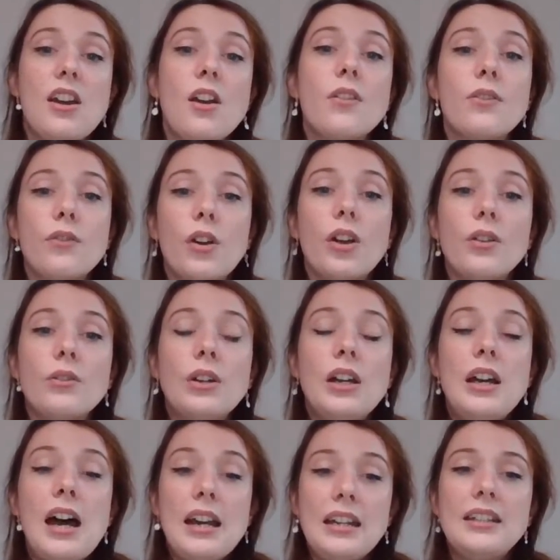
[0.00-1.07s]
go through.
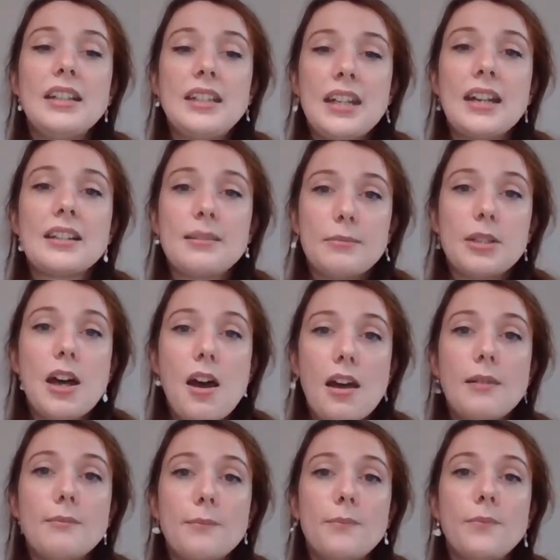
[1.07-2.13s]
And it did take some
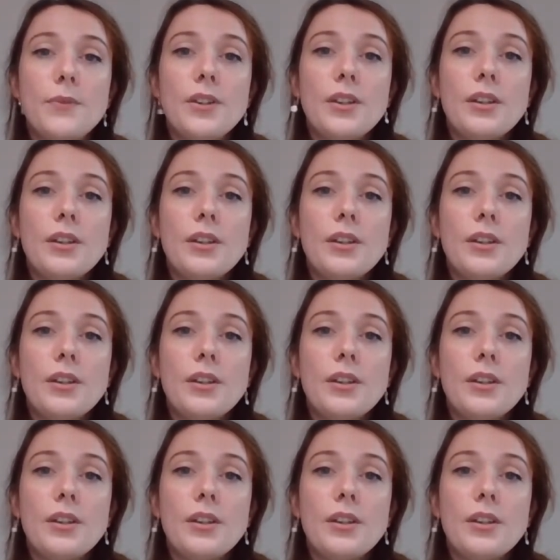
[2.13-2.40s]
time.